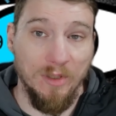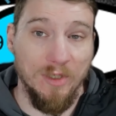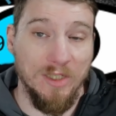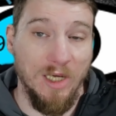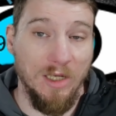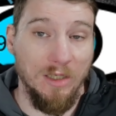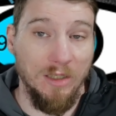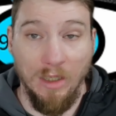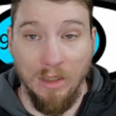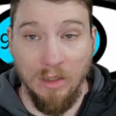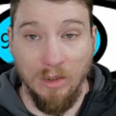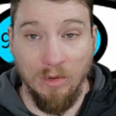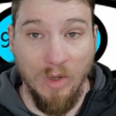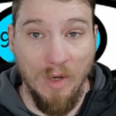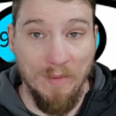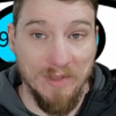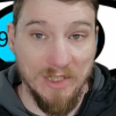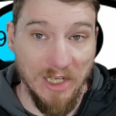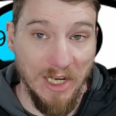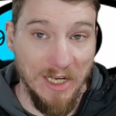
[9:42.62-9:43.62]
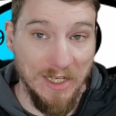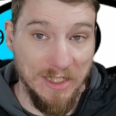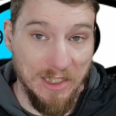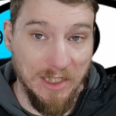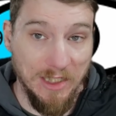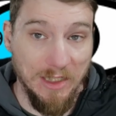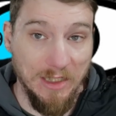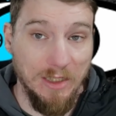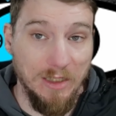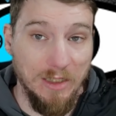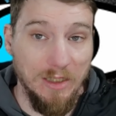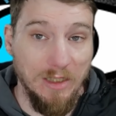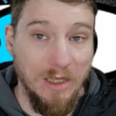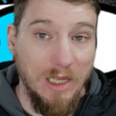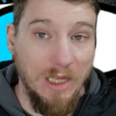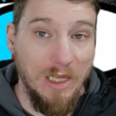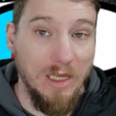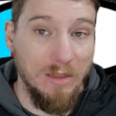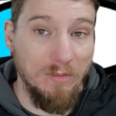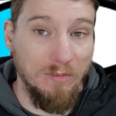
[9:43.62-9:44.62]
on other websites.
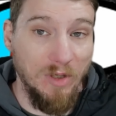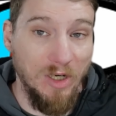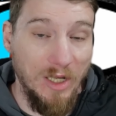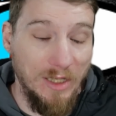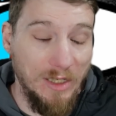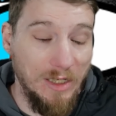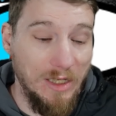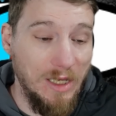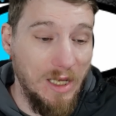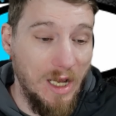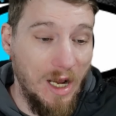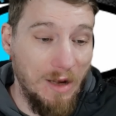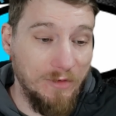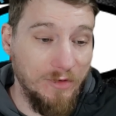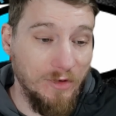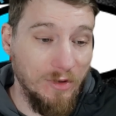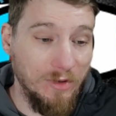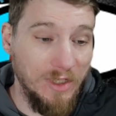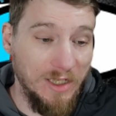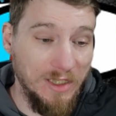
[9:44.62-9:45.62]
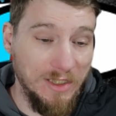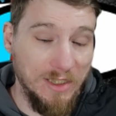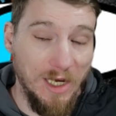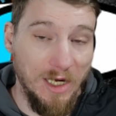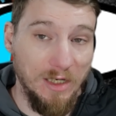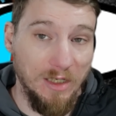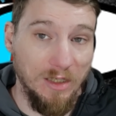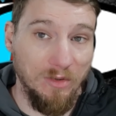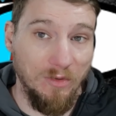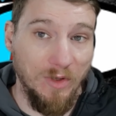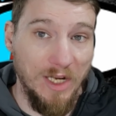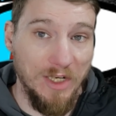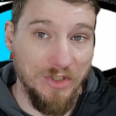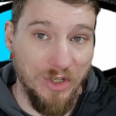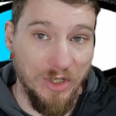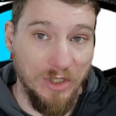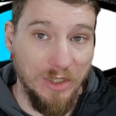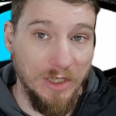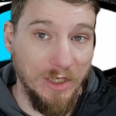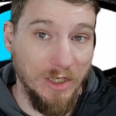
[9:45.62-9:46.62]
But I'm throwing the entire range
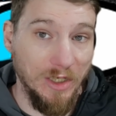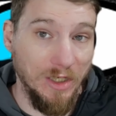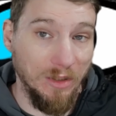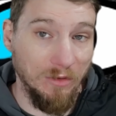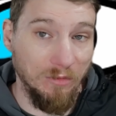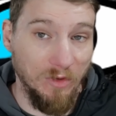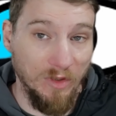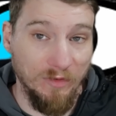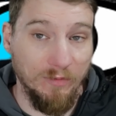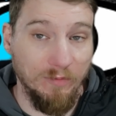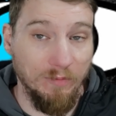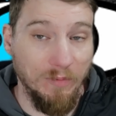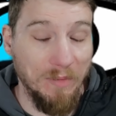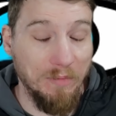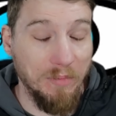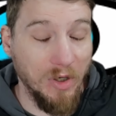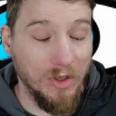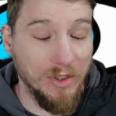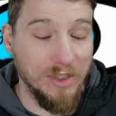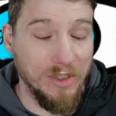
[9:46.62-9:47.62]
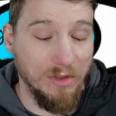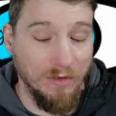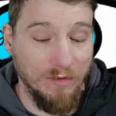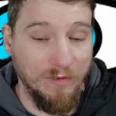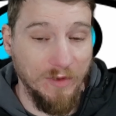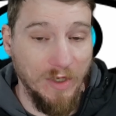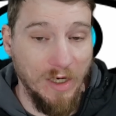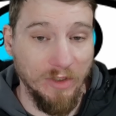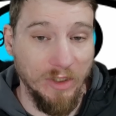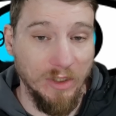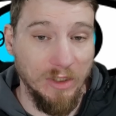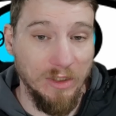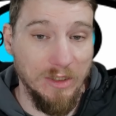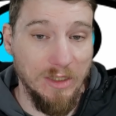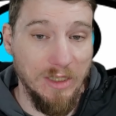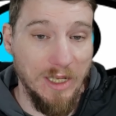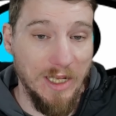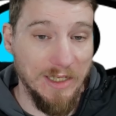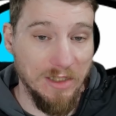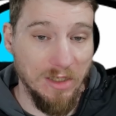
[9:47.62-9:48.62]
in here. With my personal favorite
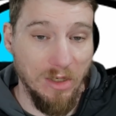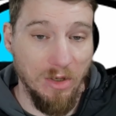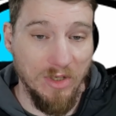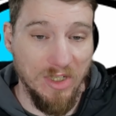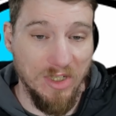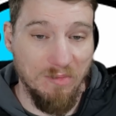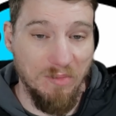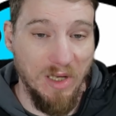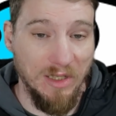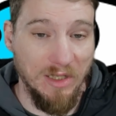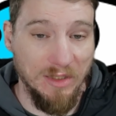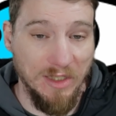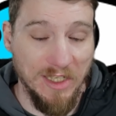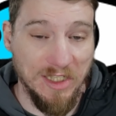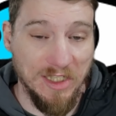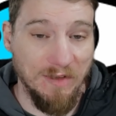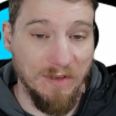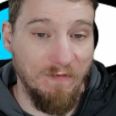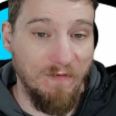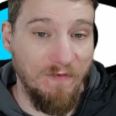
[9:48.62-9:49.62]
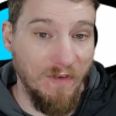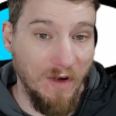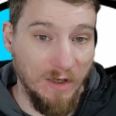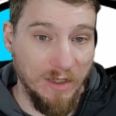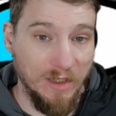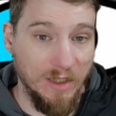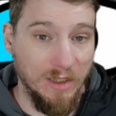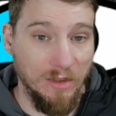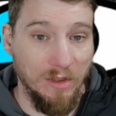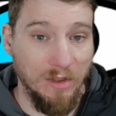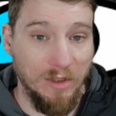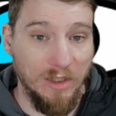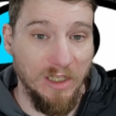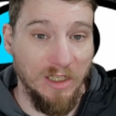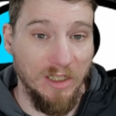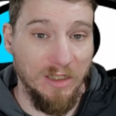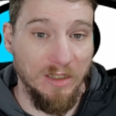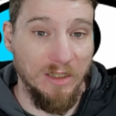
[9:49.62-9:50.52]
has always been this funky looking